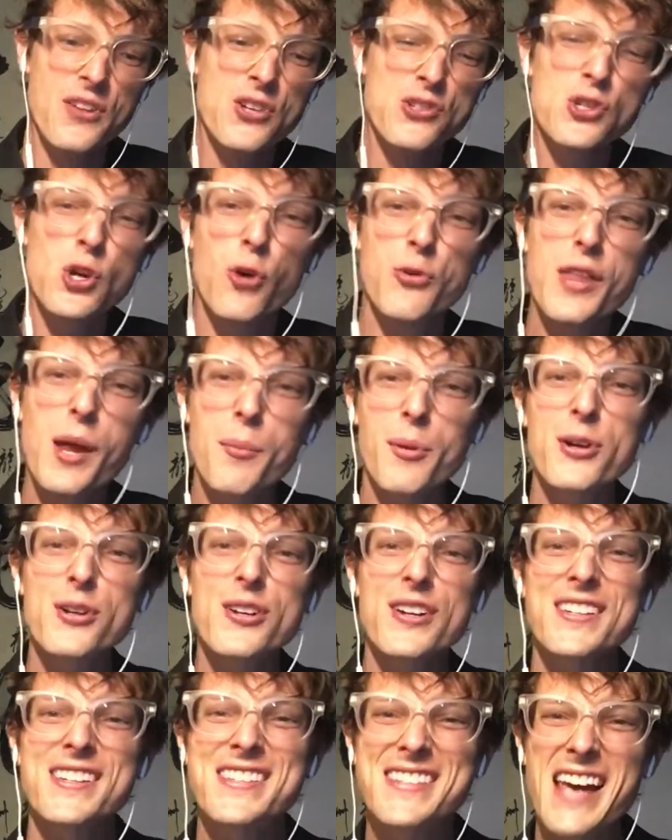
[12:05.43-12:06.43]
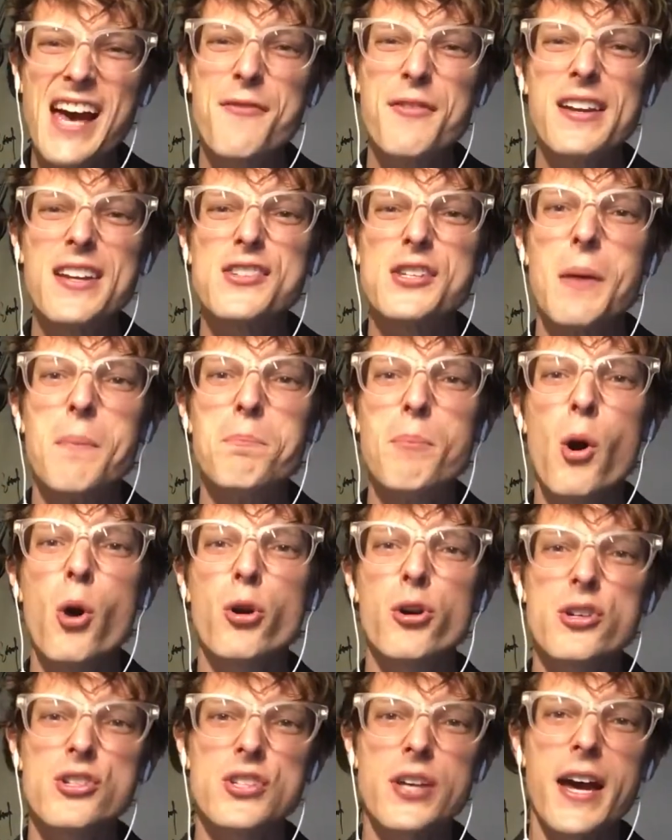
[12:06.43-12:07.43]
So number seven is
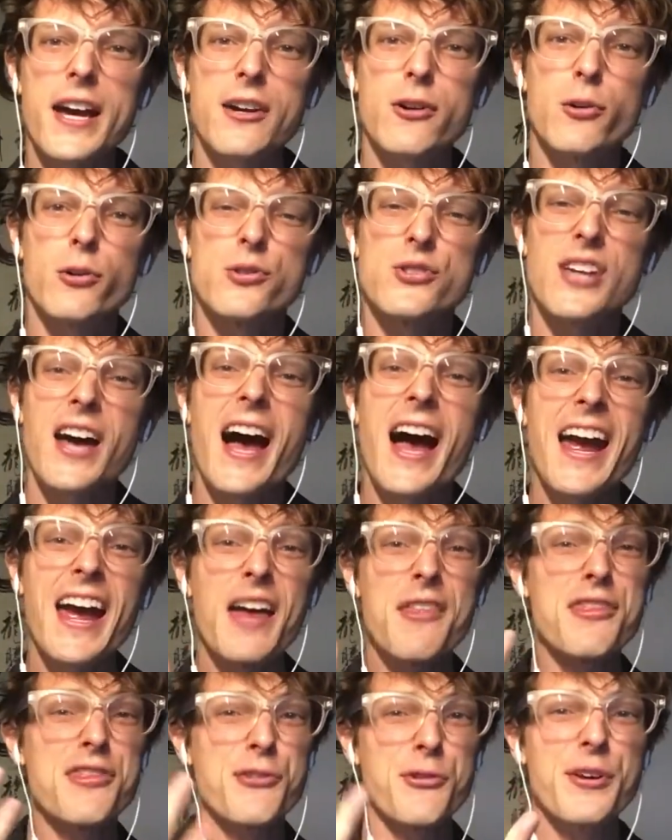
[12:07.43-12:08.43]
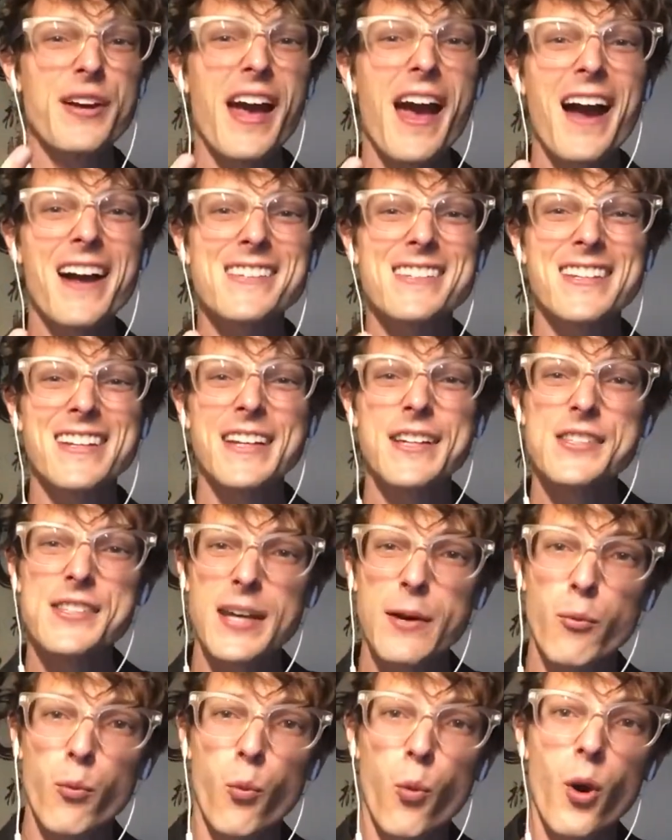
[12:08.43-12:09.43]
motorcycles. I had 3 accidents
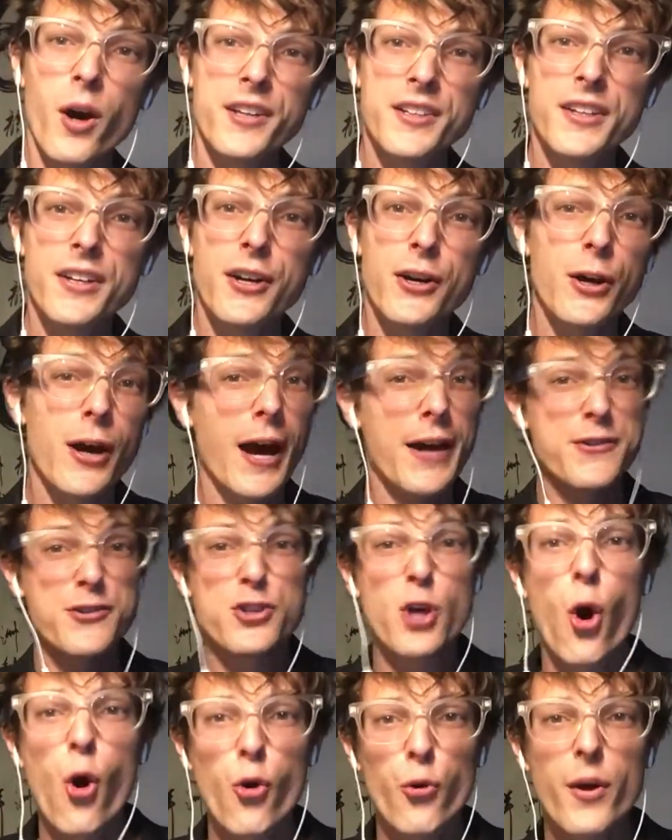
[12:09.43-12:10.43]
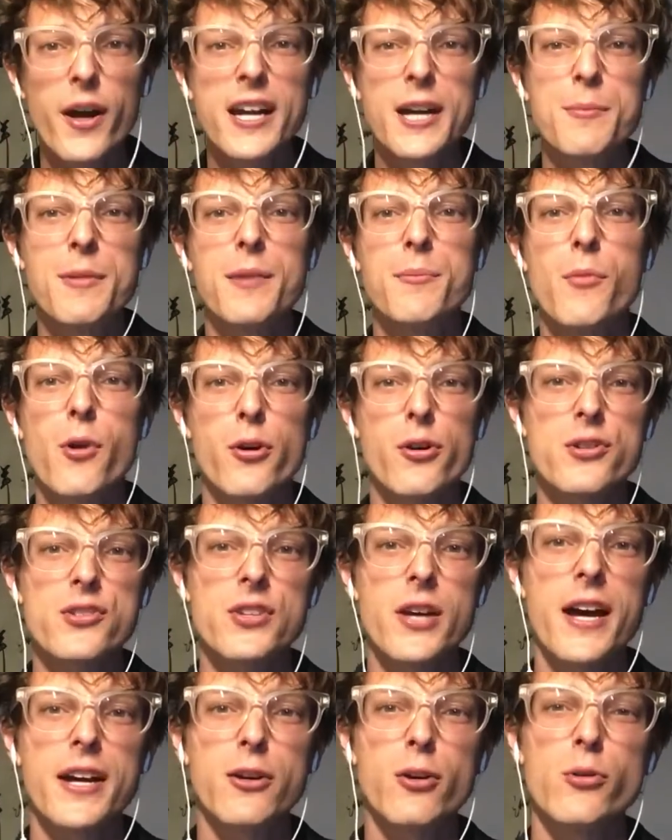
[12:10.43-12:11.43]
in 1 year. I don't recommend
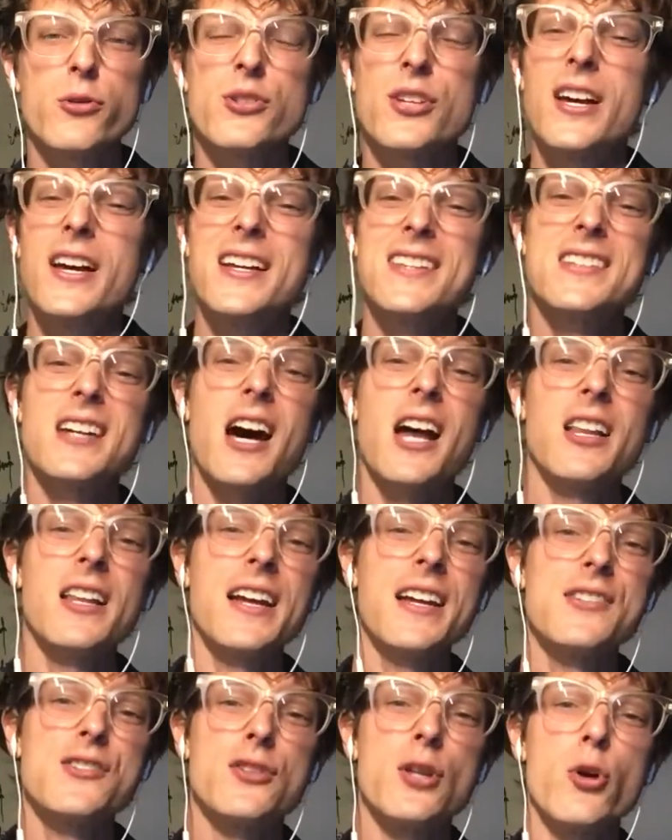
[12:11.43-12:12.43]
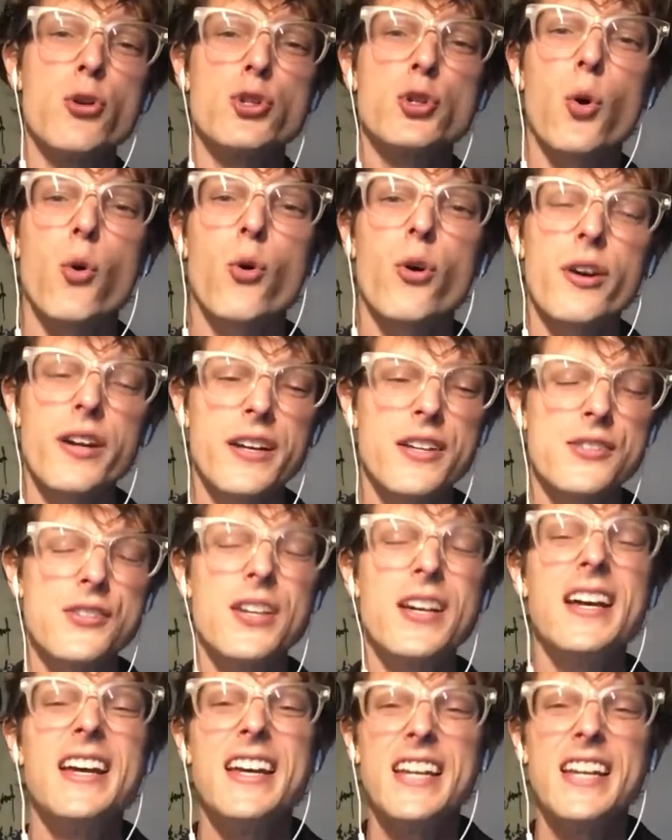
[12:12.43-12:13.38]
motorcycles. Thailand's notorious.